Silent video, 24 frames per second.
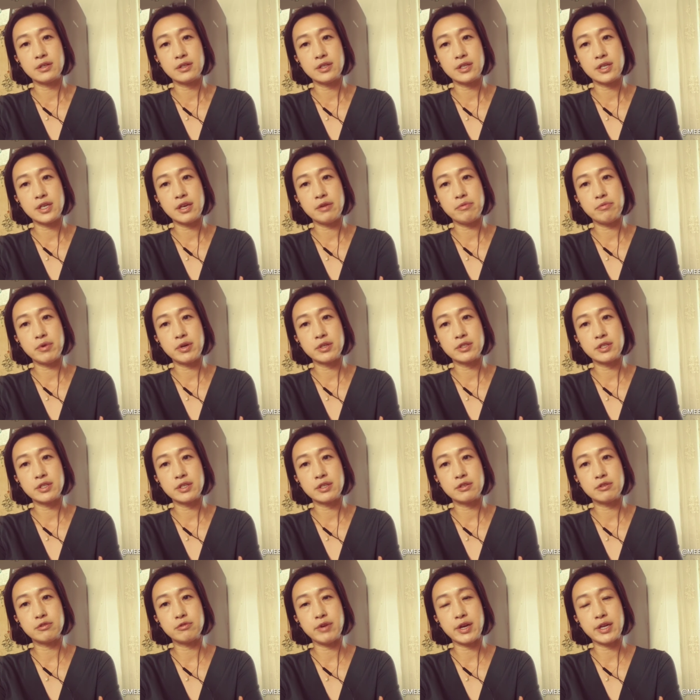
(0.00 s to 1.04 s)
He was a
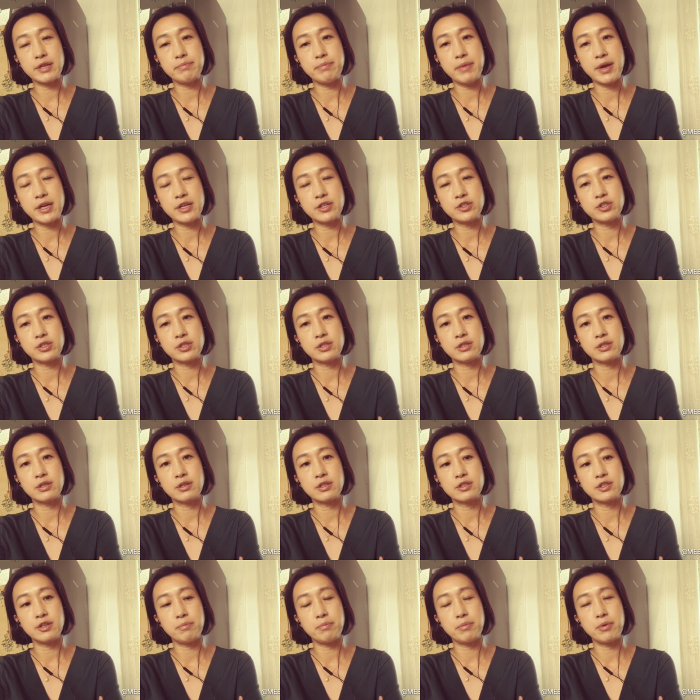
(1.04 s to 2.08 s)
great manager,
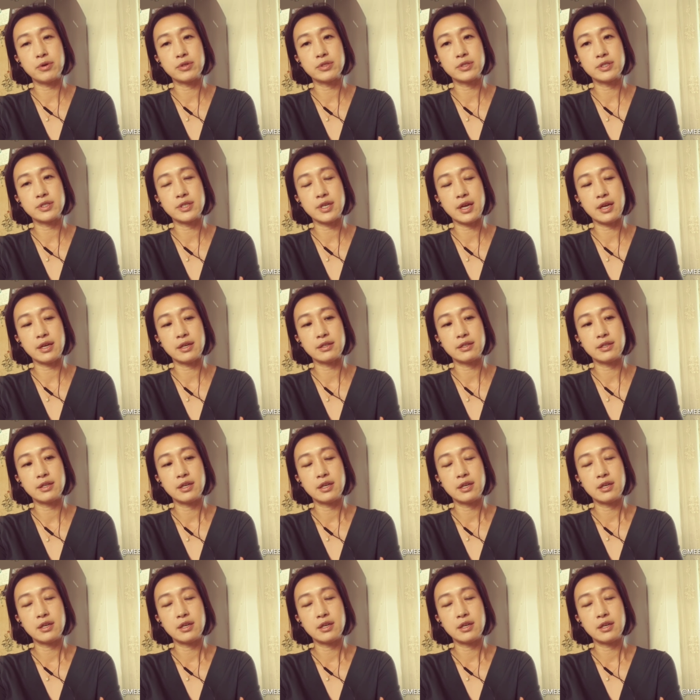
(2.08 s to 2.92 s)
the boy said.